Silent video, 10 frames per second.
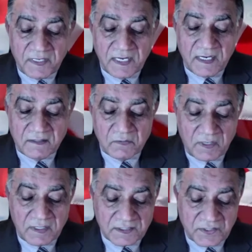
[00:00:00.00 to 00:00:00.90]
People
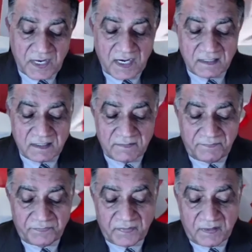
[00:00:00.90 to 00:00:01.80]
need to
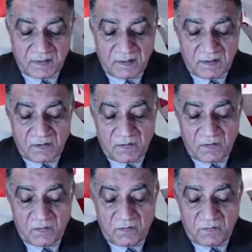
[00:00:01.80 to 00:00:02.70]
understand
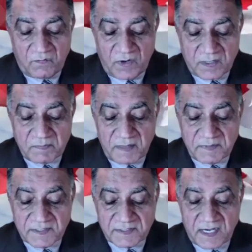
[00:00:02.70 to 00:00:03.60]

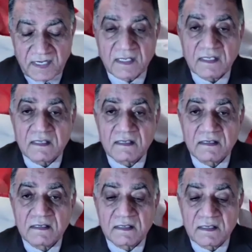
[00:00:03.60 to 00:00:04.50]
what may be
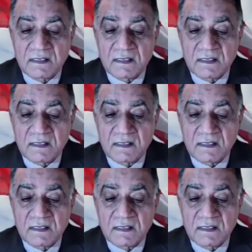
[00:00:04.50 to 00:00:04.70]
standing